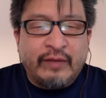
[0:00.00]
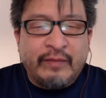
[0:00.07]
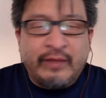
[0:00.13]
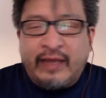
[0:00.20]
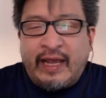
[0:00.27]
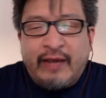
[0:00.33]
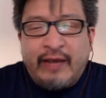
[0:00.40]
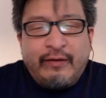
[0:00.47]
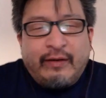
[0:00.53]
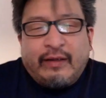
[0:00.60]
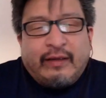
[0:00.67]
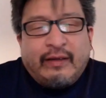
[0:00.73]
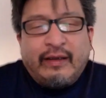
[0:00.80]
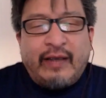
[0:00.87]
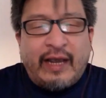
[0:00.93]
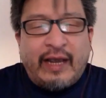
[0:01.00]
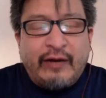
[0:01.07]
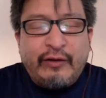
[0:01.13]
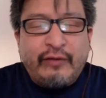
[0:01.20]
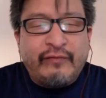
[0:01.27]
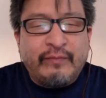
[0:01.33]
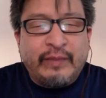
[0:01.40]
I mean, how do
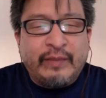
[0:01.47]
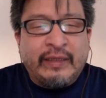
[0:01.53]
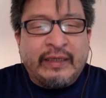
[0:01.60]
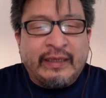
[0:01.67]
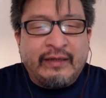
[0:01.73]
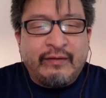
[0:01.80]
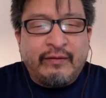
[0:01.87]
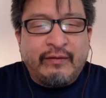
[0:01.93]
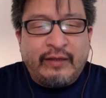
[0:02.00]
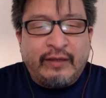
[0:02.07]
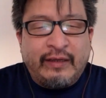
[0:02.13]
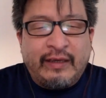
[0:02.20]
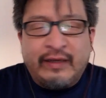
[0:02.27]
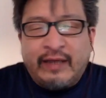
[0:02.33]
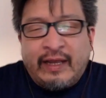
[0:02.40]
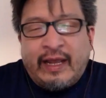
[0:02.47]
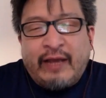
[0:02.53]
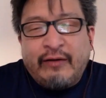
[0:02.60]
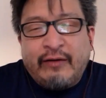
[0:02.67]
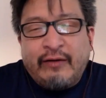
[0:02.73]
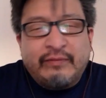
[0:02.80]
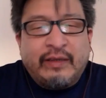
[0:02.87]
you even begin to think, and how do,